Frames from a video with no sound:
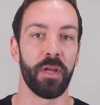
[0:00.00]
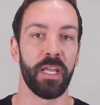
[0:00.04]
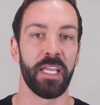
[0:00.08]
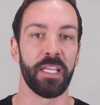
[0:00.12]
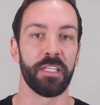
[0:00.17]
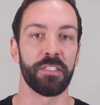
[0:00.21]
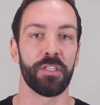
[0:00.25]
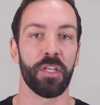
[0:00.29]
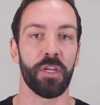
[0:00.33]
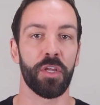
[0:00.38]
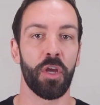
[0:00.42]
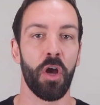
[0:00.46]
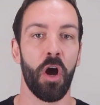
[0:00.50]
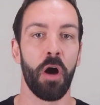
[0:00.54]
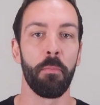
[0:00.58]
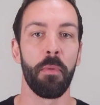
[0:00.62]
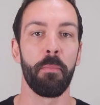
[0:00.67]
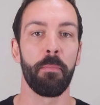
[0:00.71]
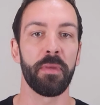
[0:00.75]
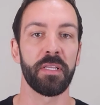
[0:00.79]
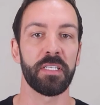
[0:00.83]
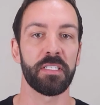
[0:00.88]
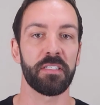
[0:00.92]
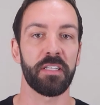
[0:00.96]
is the
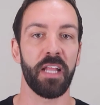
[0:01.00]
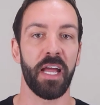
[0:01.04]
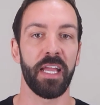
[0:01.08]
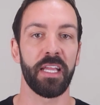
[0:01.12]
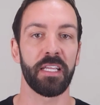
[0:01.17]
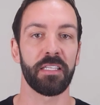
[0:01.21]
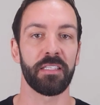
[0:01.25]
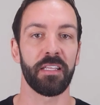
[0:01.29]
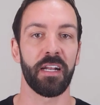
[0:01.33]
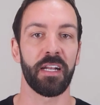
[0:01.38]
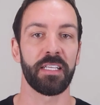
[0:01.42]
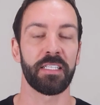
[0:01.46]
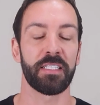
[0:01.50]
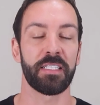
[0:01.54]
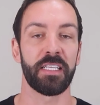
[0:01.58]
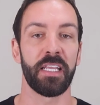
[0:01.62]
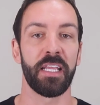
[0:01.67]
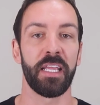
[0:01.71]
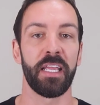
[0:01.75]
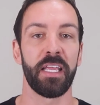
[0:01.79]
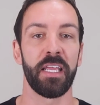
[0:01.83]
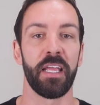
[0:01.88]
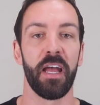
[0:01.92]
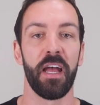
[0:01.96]
common mistakes that I
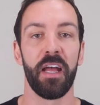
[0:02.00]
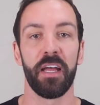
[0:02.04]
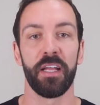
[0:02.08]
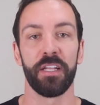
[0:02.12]
see